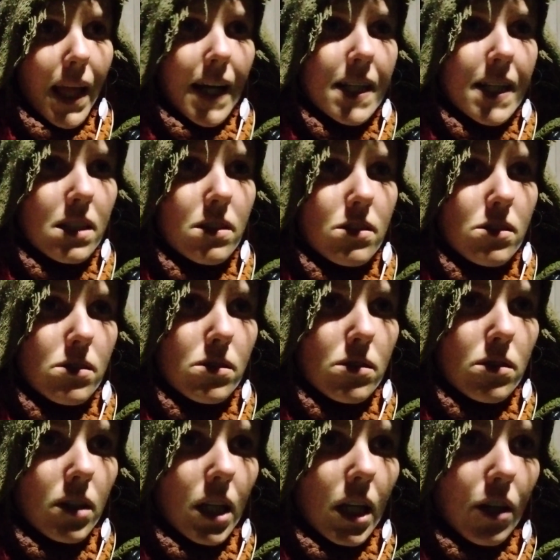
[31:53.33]
And it's
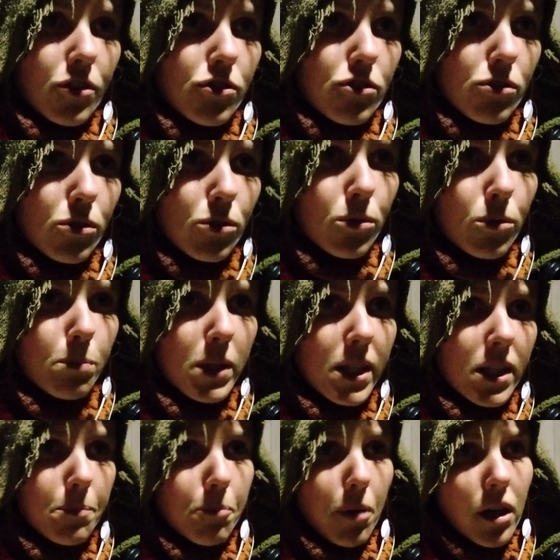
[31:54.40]
so
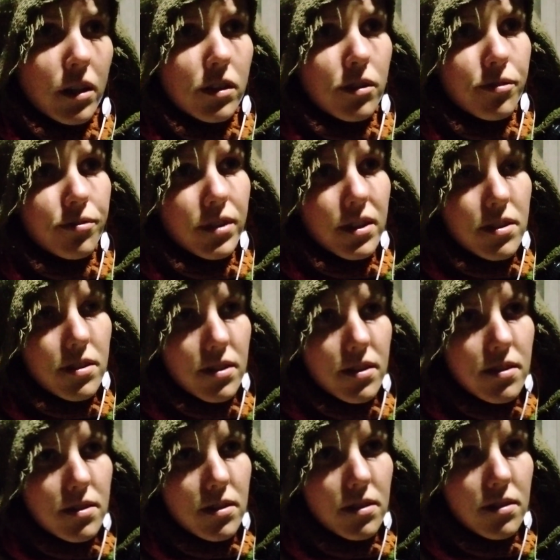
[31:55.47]
big part of
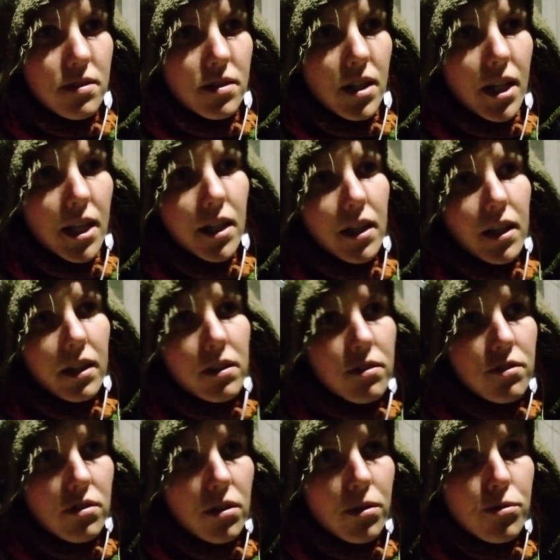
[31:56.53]
existence and
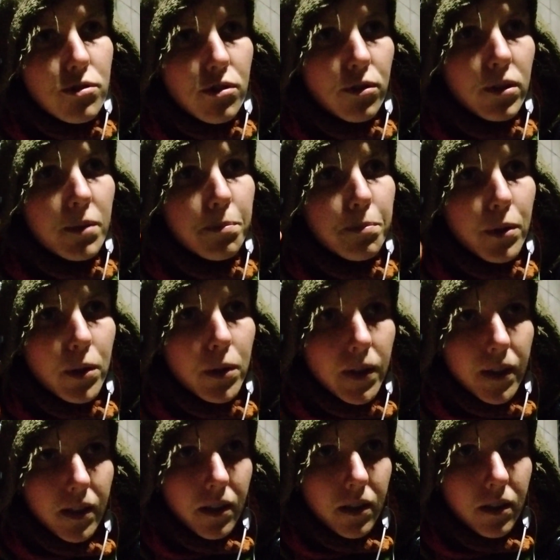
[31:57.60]
so
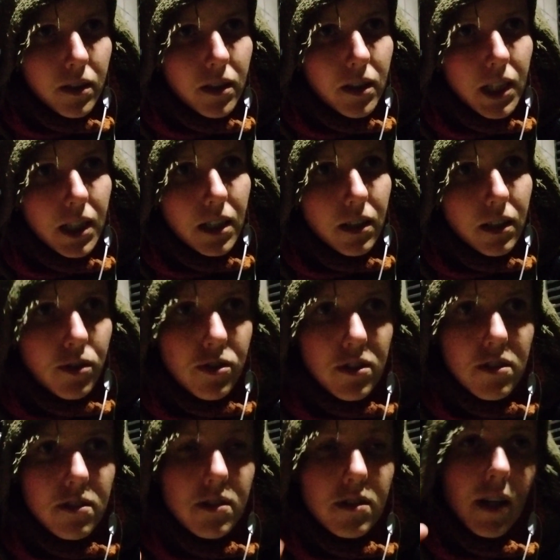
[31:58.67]
important, because
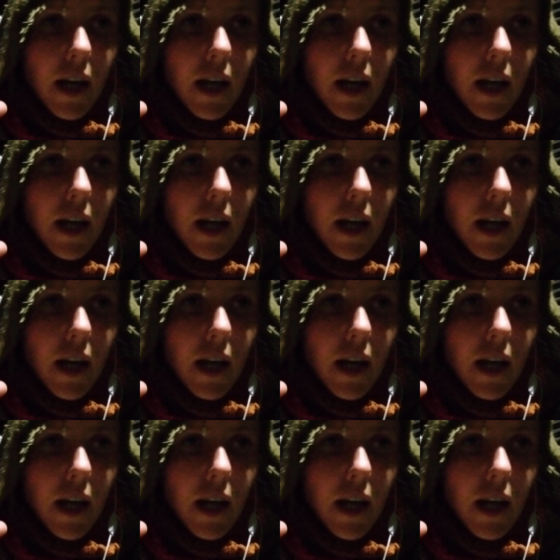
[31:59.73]
it's